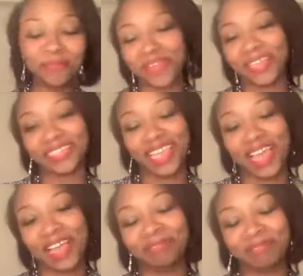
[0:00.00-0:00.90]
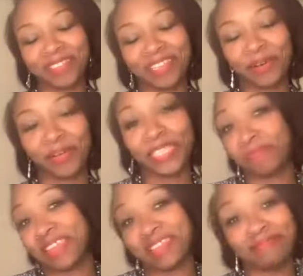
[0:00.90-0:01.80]
Yeah, but yeah. yeah, so it's
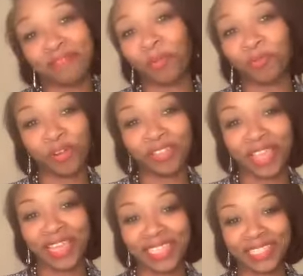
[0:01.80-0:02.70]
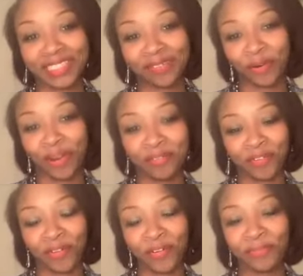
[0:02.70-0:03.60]
been on point, I guess,
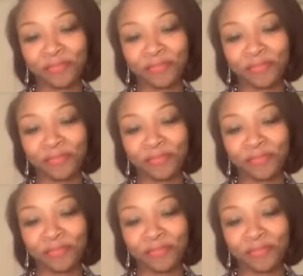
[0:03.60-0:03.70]
forever.